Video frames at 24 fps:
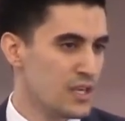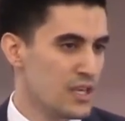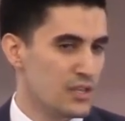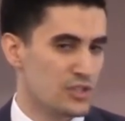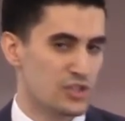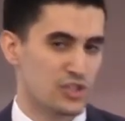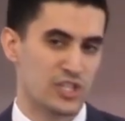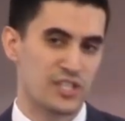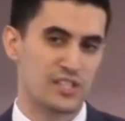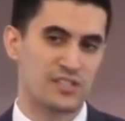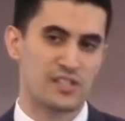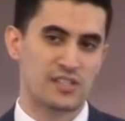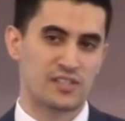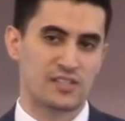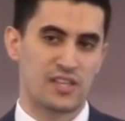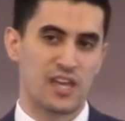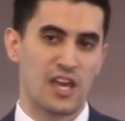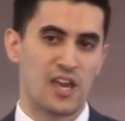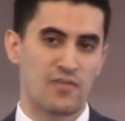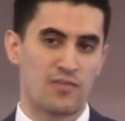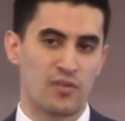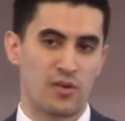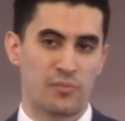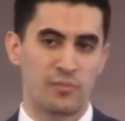Jesus
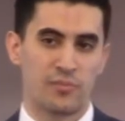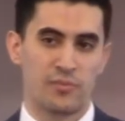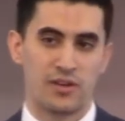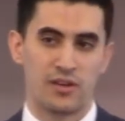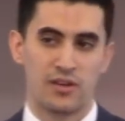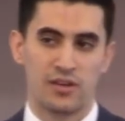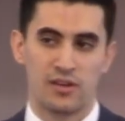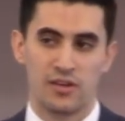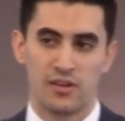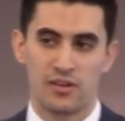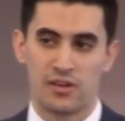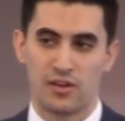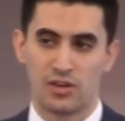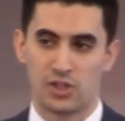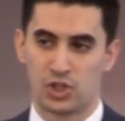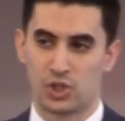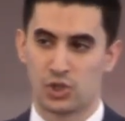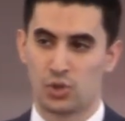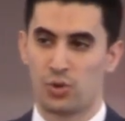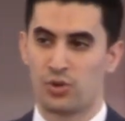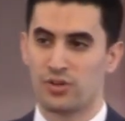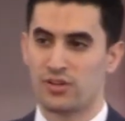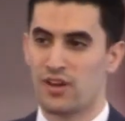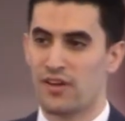gave him a
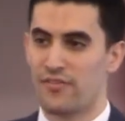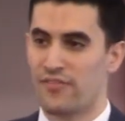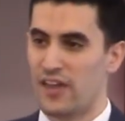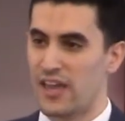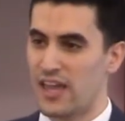short enough